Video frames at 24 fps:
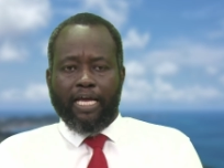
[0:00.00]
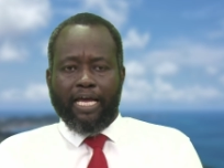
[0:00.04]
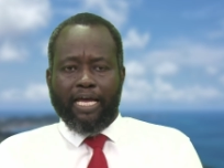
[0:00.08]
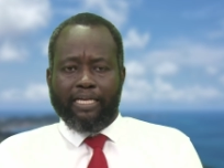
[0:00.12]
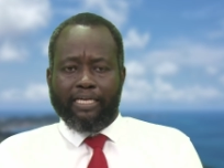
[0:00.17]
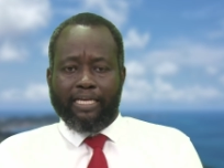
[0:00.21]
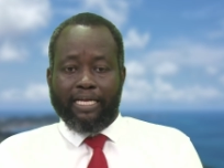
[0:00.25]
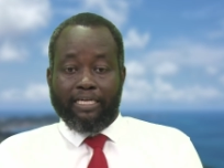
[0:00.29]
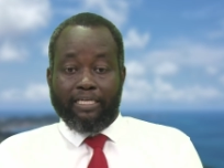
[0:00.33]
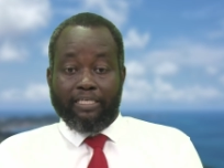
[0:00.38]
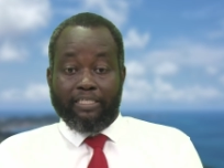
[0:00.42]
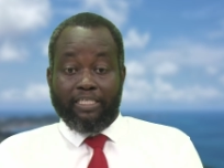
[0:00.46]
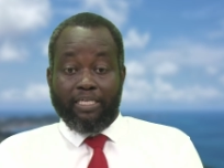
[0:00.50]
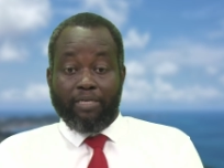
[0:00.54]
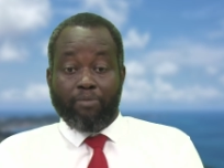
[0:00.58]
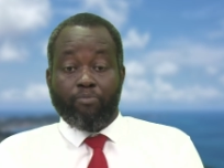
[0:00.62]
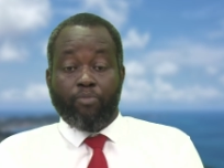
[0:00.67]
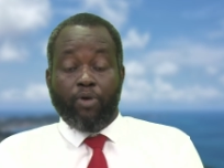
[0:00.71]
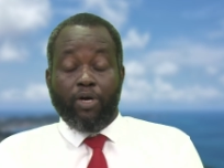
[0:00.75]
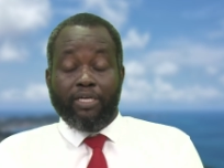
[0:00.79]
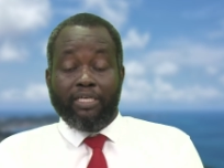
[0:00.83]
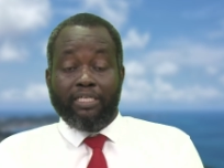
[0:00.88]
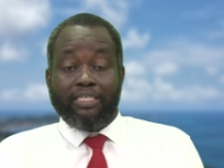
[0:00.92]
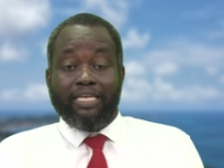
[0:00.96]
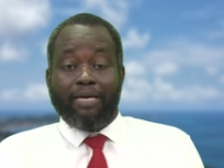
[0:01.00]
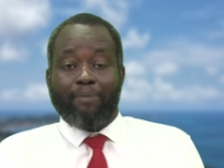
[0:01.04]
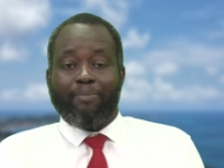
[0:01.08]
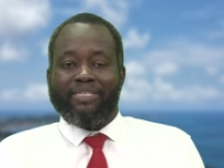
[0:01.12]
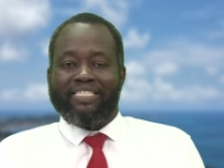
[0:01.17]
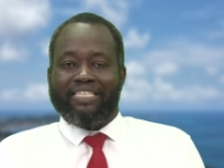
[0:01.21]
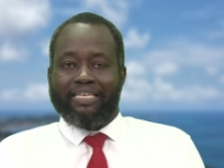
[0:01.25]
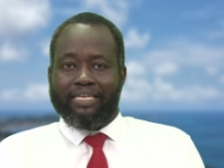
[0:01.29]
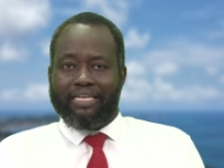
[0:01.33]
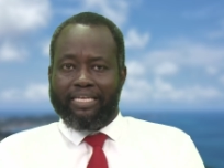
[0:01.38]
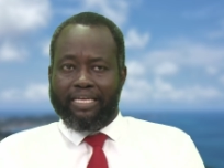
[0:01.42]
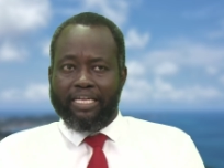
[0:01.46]
And at the same point in time,
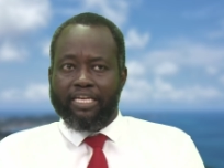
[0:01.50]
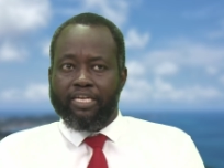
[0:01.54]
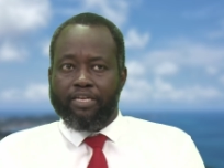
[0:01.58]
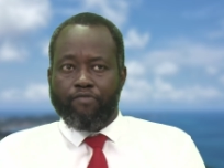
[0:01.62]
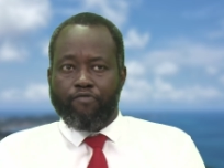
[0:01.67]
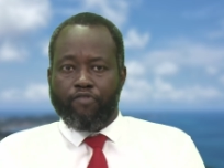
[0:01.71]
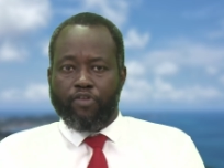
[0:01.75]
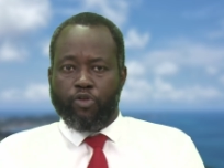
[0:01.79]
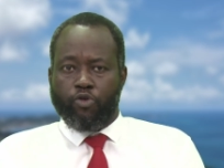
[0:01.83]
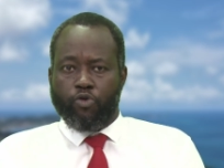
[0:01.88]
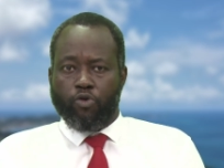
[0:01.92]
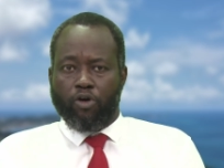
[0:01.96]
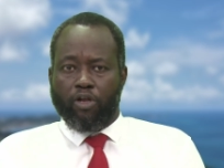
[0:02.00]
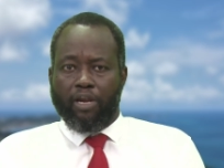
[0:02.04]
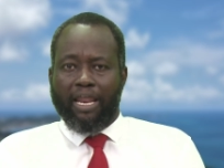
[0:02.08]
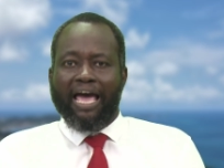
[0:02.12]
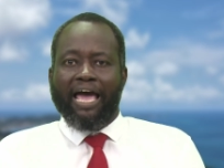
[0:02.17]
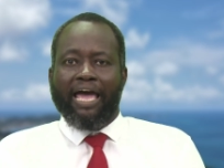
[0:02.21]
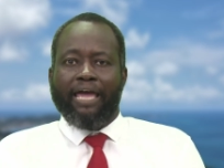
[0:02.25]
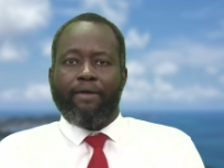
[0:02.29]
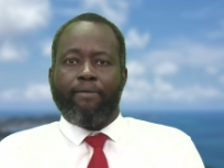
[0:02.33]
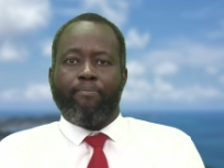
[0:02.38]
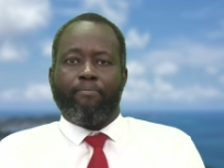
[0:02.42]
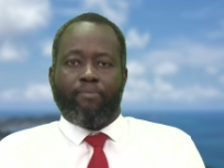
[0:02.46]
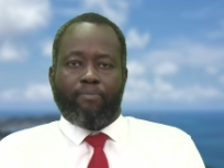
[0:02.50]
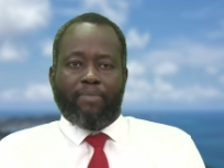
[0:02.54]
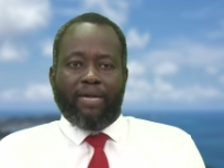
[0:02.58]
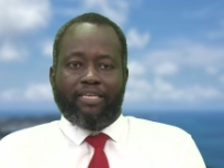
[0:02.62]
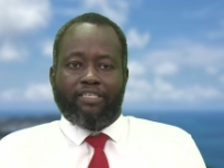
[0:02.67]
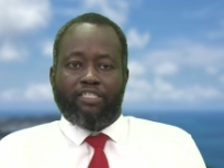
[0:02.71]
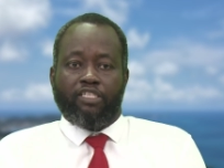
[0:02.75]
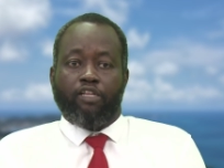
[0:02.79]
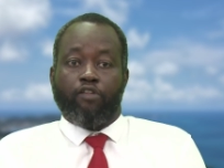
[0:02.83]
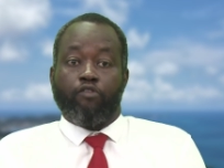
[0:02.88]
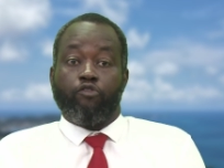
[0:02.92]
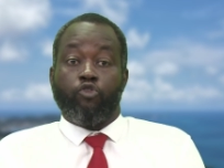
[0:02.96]
as an individual, I
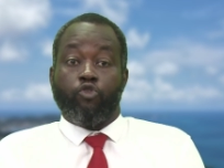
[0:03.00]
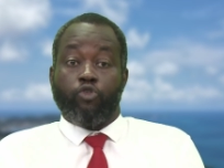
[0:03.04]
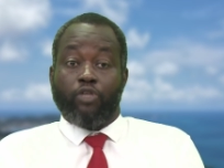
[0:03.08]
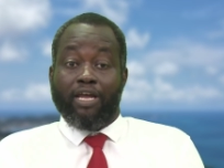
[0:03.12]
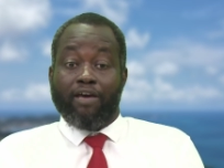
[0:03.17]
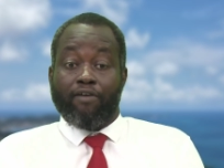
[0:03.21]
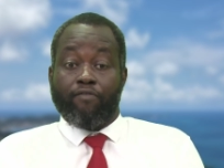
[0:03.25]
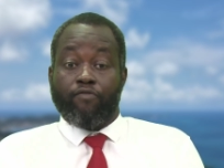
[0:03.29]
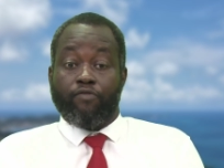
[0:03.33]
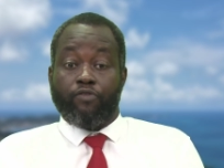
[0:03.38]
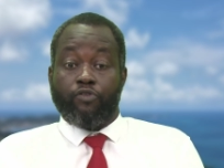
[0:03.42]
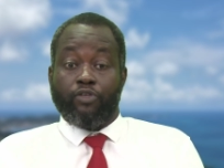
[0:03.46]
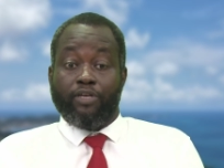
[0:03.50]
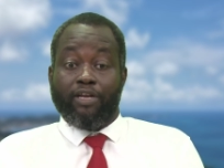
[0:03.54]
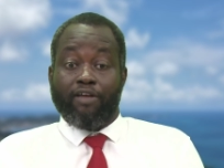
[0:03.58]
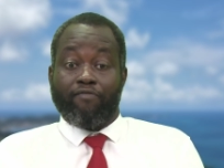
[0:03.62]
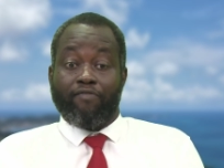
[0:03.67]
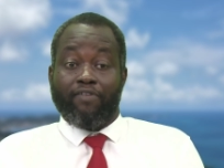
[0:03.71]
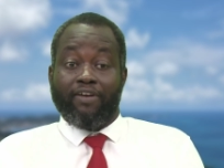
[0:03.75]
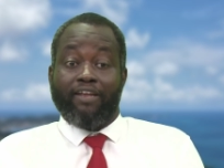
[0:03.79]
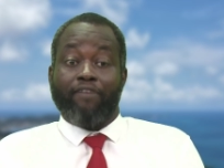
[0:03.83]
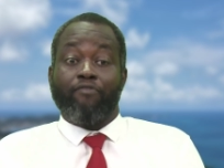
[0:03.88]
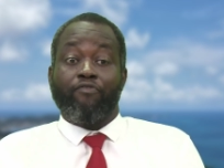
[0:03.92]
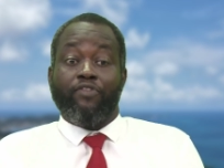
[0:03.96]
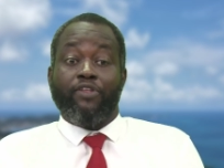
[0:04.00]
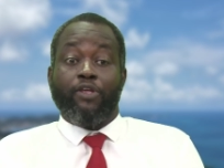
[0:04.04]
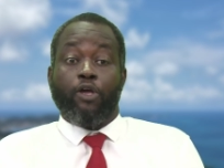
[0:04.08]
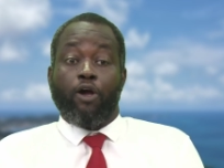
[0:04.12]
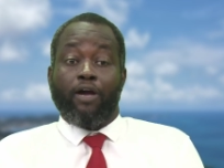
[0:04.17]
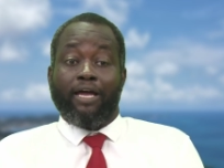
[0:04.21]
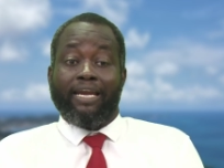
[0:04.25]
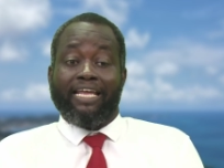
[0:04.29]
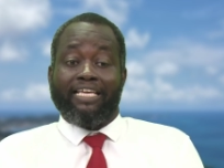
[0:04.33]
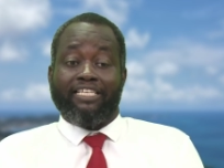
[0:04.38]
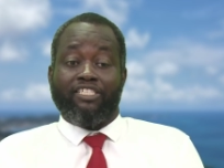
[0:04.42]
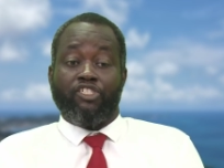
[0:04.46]
myself should have left the
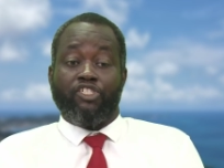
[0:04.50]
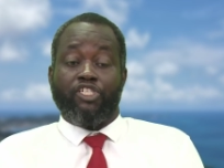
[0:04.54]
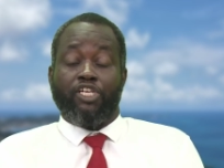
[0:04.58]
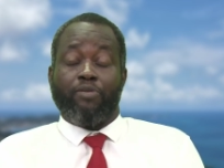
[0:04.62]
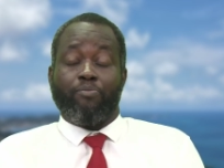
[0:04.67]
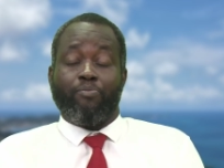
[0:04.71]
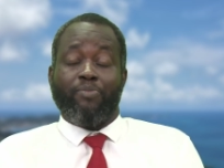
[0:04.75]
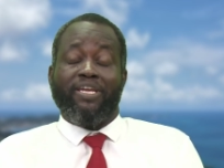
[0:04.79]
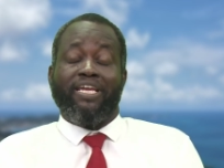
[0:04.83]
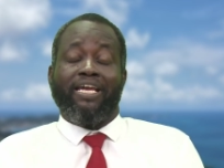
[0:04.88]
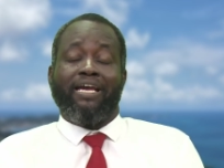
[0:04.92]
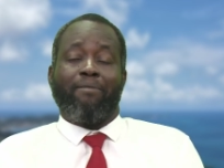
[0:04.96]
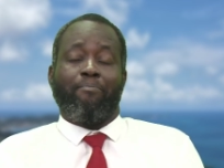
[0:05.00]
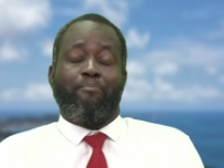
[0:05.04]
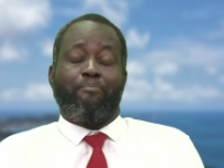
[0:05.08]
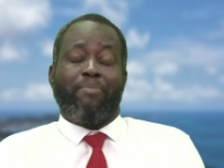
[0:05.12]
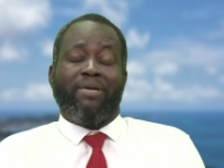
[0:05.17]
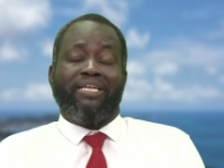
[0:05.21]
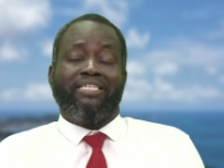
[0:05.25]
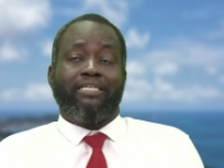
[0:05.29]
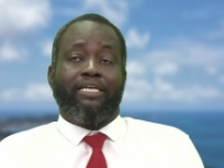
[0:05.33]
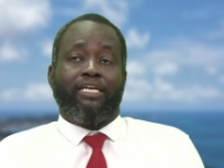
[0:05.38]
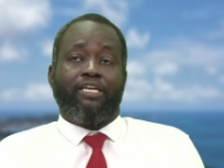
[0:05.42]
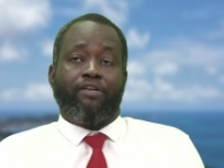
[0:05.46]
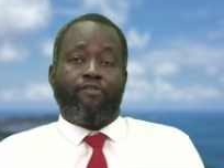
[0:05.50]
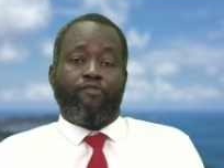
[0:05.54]
organization being a better